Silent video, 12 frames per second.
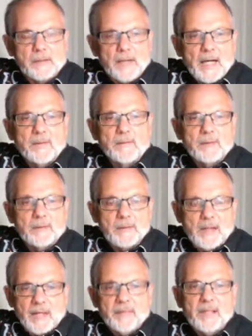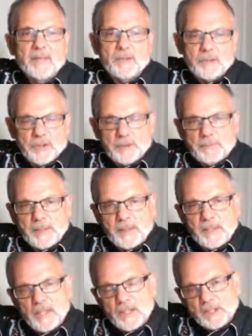I think there should
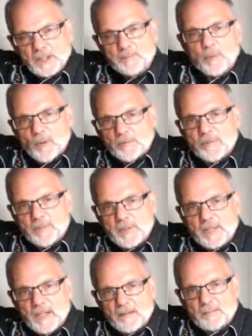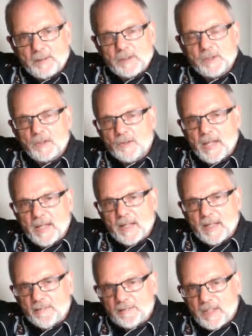be support from the government so that
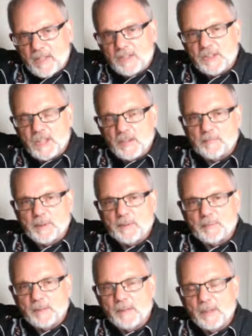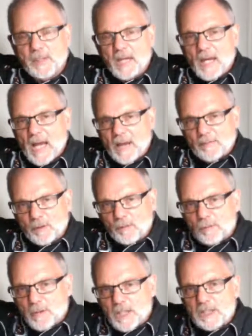if these young people have a
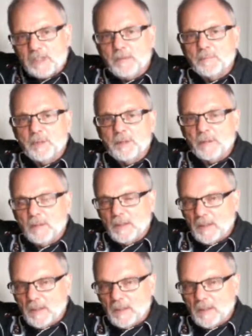reasonable